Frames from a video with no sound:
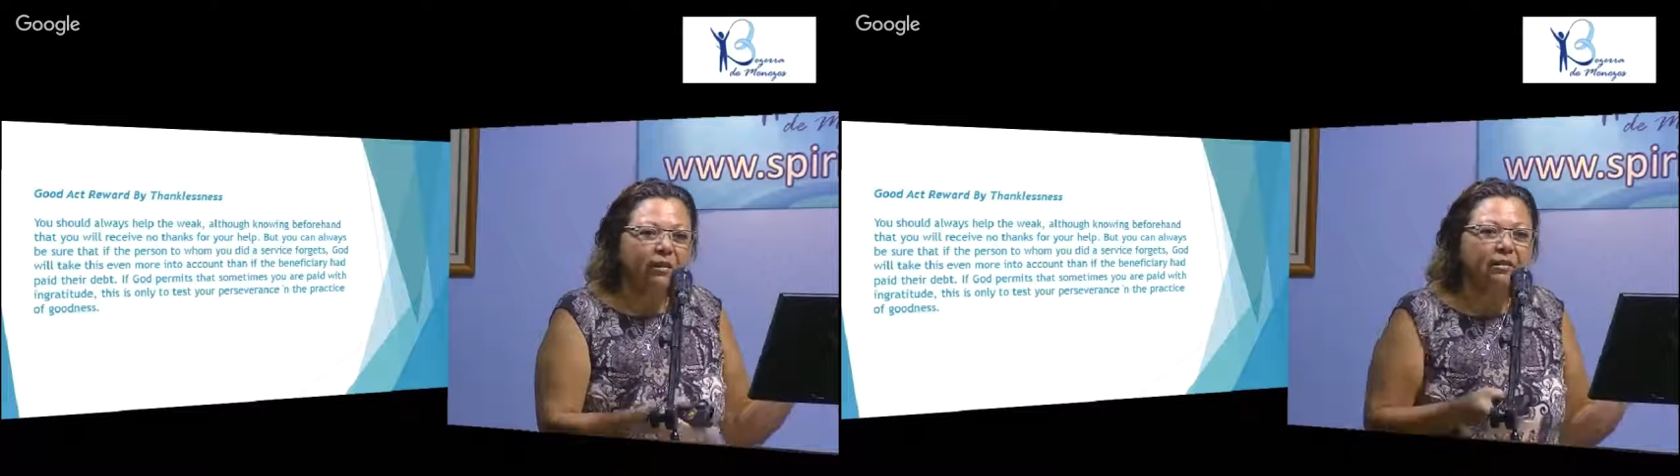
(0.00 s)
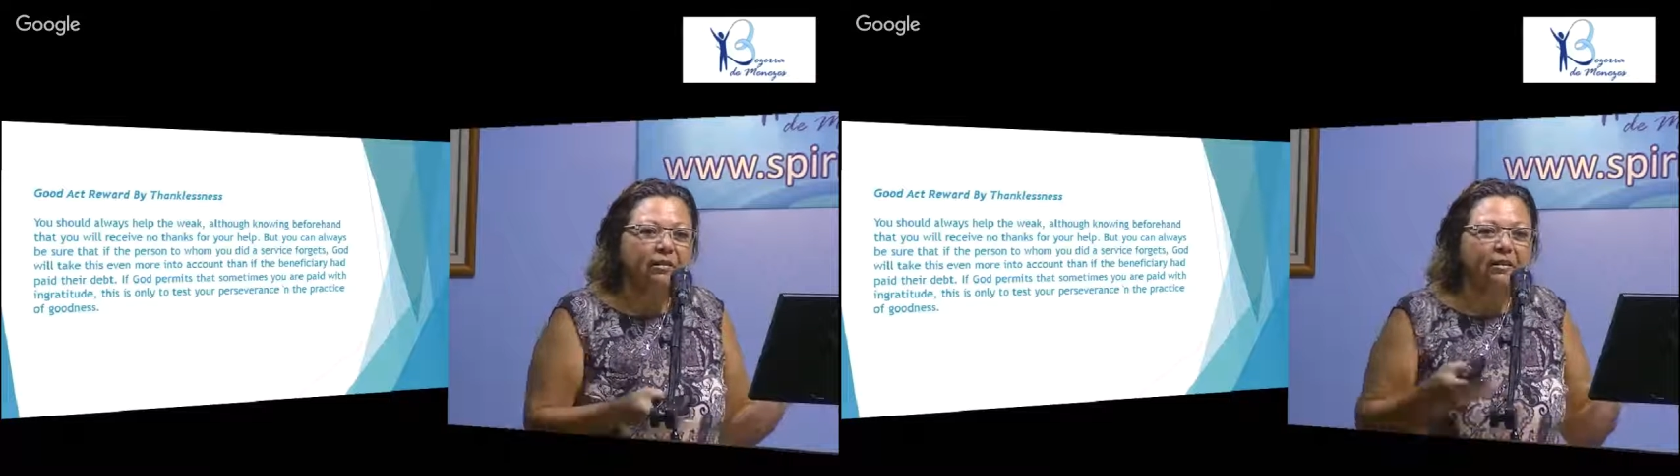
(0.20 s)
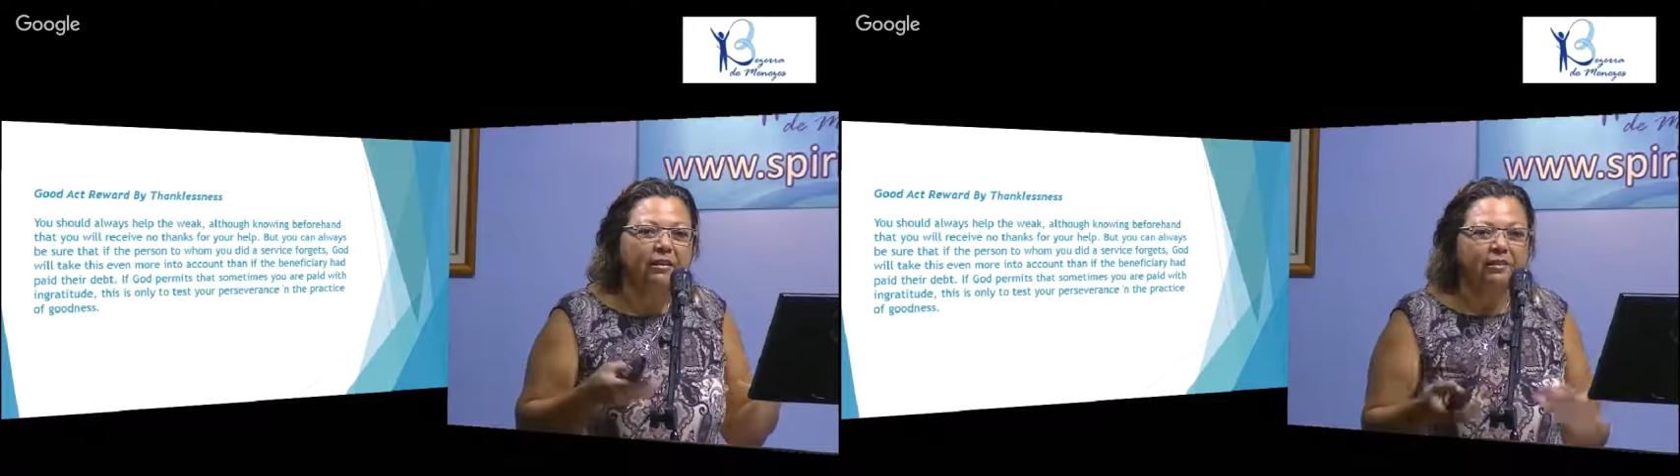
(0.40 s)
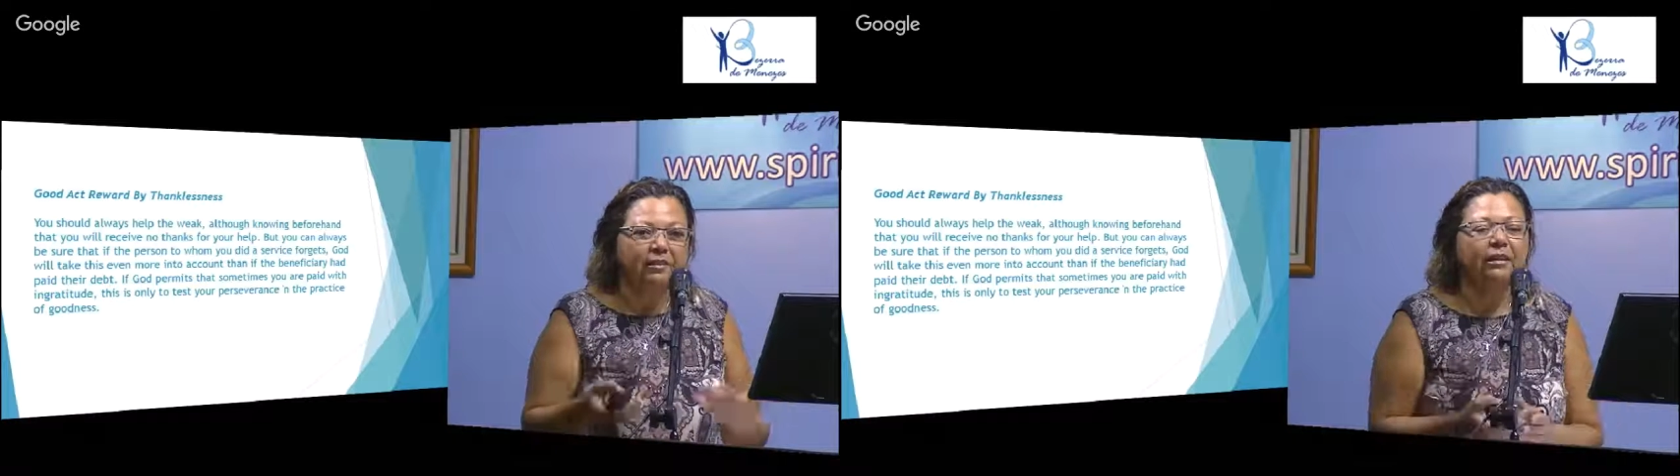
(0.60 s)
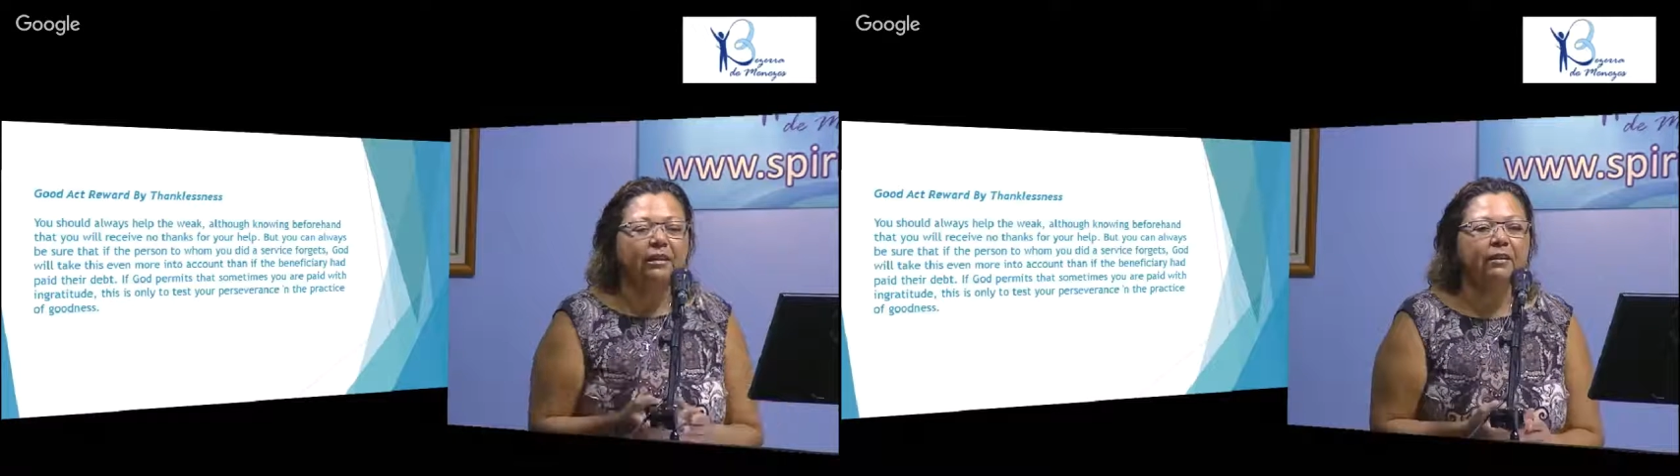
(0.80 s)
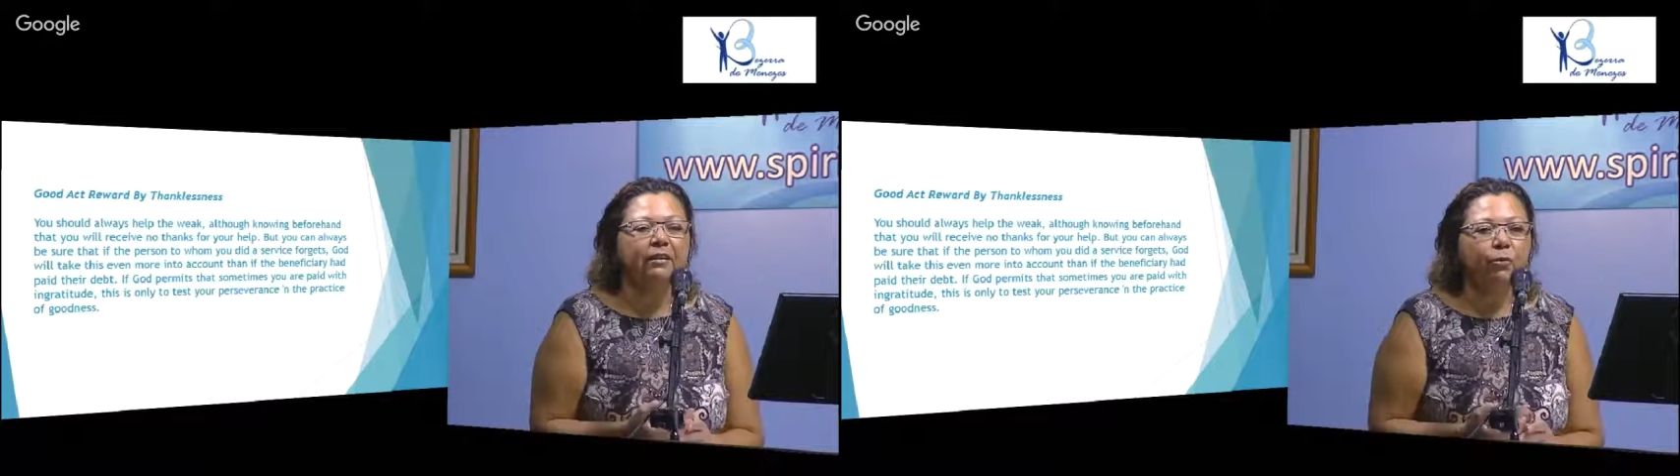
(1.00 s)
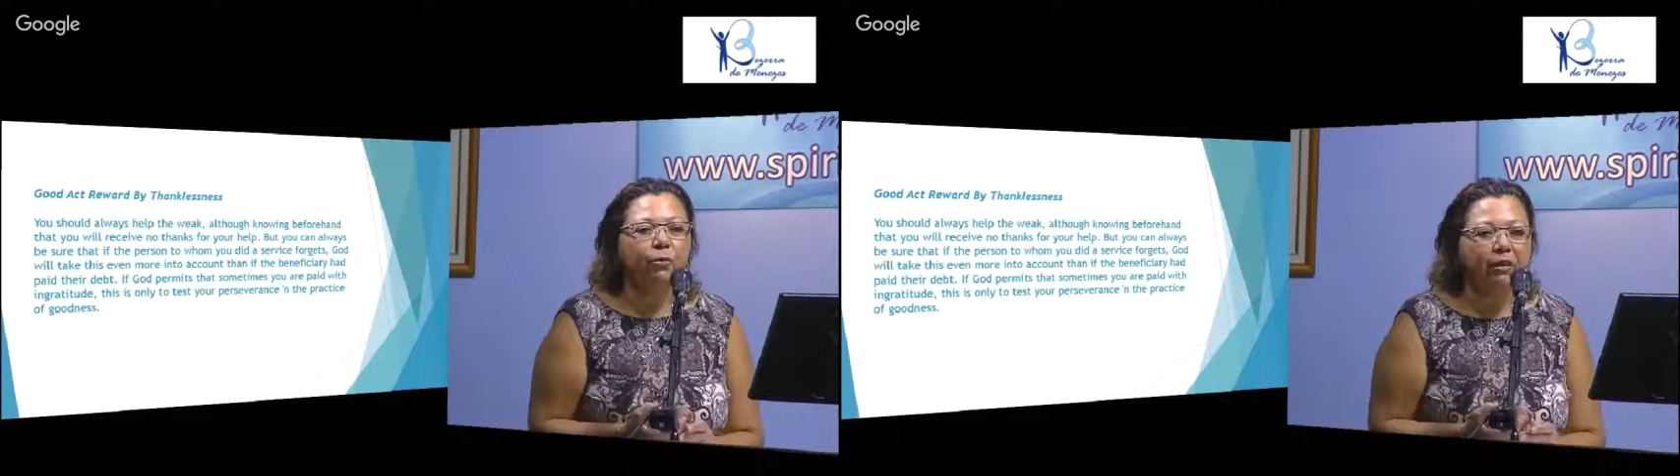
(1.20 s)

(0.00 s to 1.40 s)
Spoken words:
understand what is